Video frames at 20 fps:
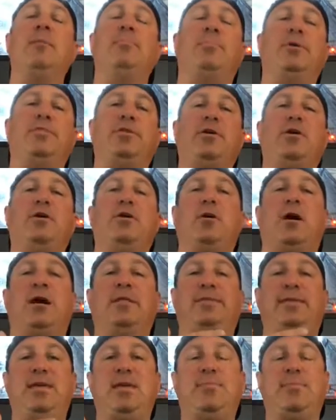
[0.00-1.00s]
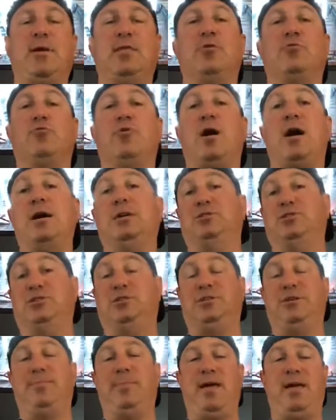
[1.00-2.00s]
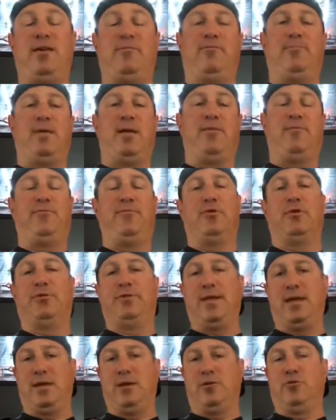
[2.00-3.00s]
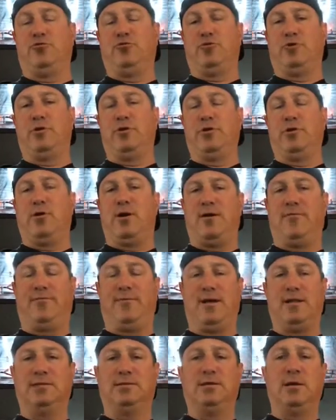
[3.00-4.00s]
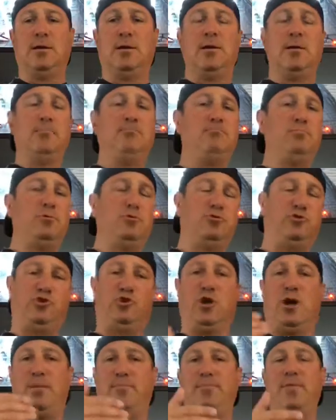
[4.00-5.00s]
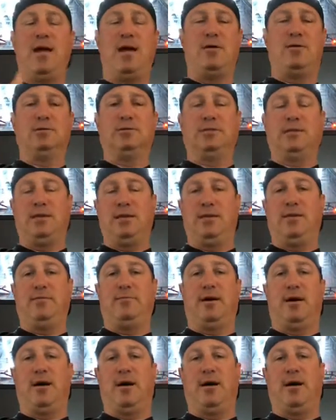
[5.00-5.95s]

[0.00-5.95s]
But they're a team on the rise. You see Mayfield taking control of the offense. Chubb now is the